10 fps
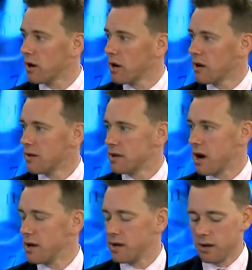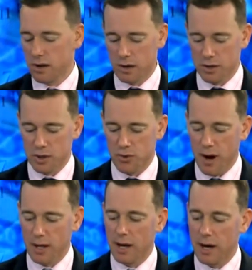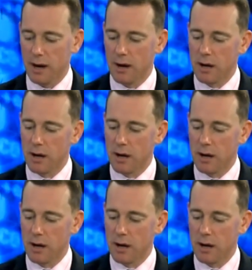There's only Australia,